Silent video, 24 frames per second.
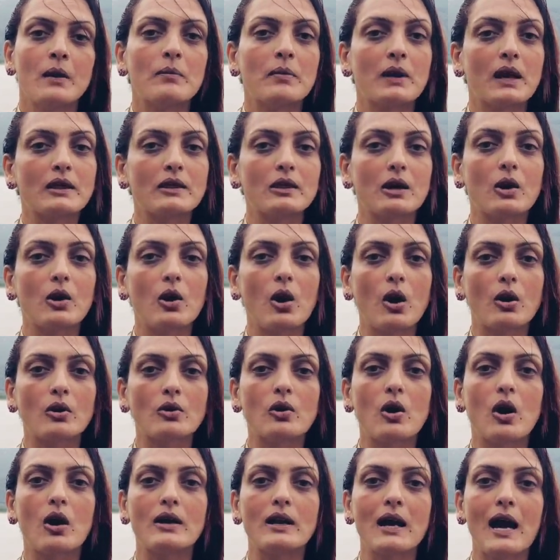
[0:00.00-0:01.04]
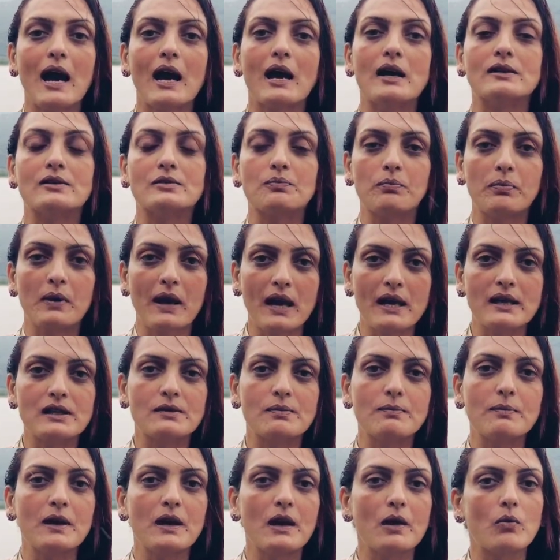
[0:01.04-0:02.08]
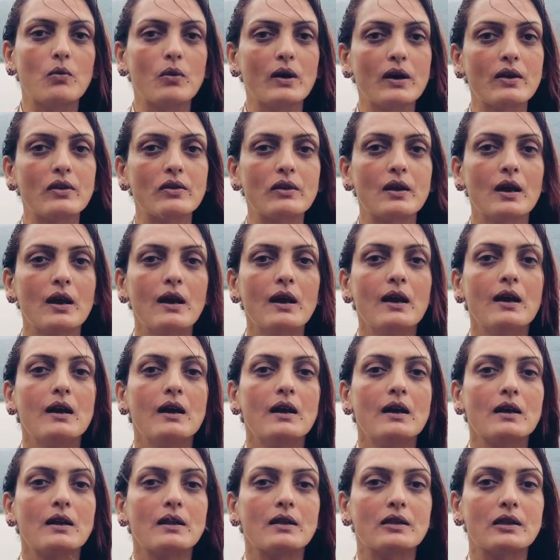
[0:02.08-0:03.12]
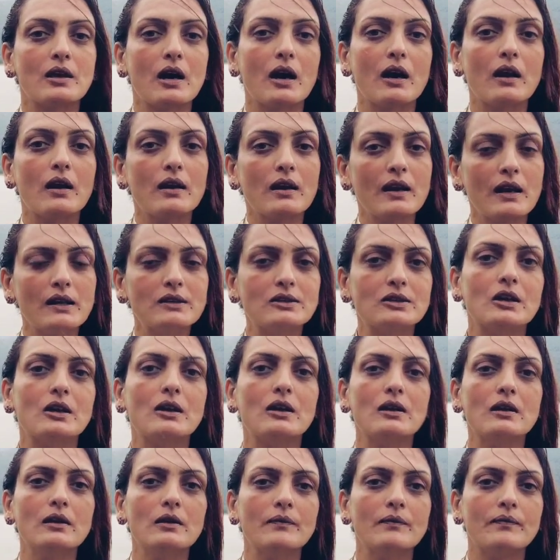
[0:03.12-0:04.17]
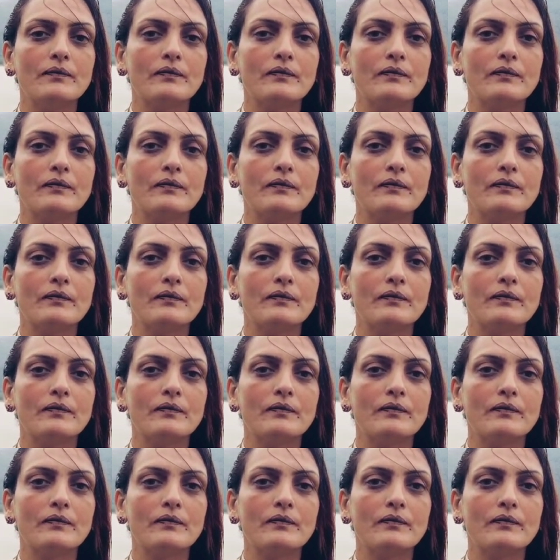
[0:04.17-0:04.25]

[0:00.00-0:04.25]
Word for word: but the Lord God has blessed me with the little